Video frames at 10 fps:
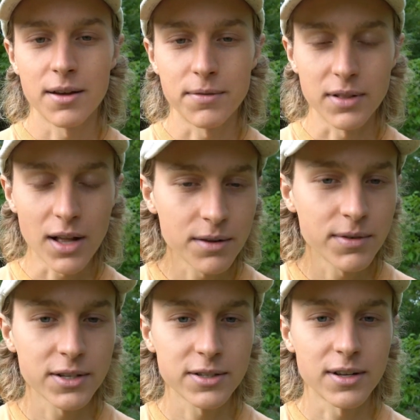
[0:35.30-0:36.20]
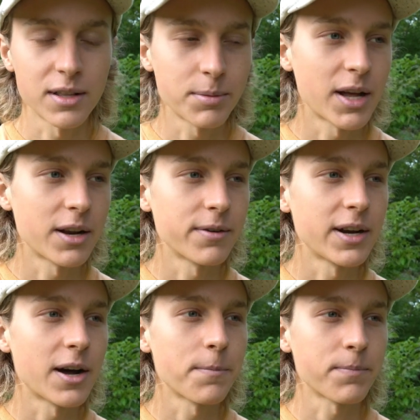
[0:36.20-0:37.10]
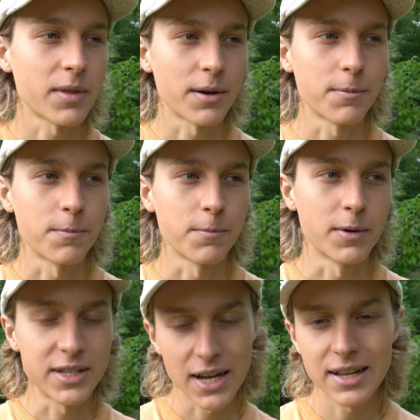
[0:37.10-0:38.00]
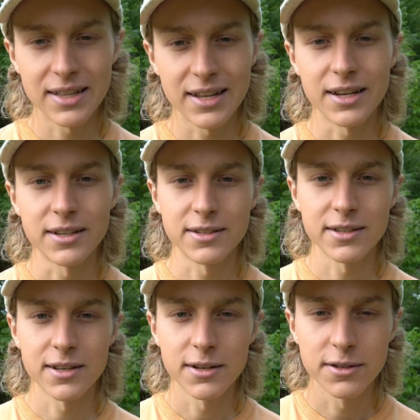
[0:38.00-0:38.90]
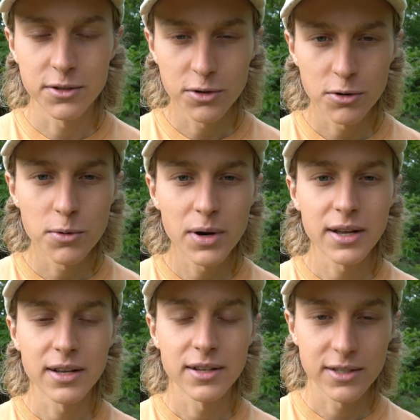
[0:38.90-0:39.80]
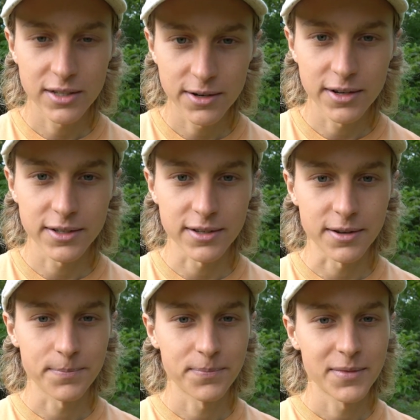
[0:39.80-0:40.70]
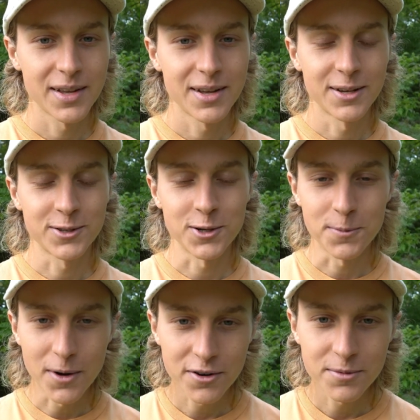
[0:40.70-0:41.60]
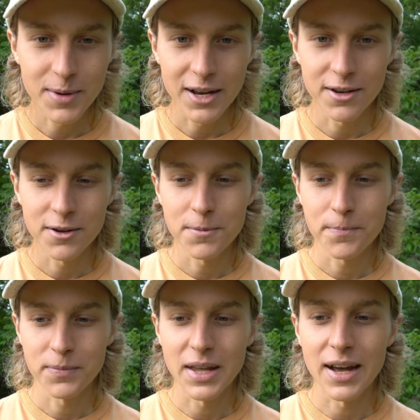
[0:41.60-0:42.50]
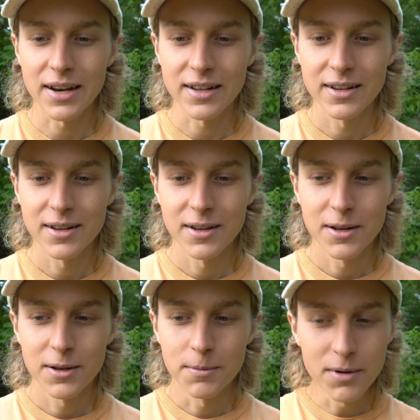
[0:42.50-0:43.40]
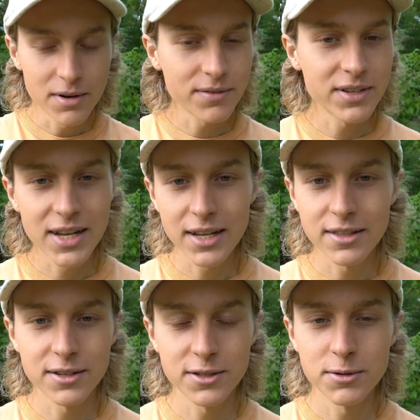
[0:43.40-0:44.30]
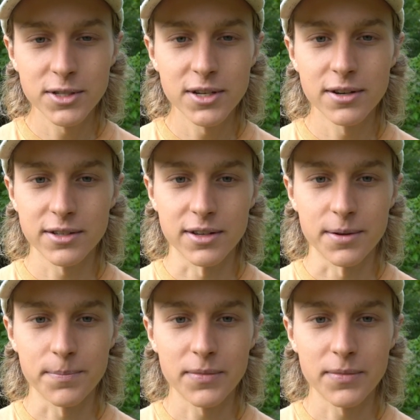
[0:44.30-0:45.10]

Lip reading: For a lot of us on the planet right now, we're taking things too seriously. So I want to remind you that we don't have to take things too seriously.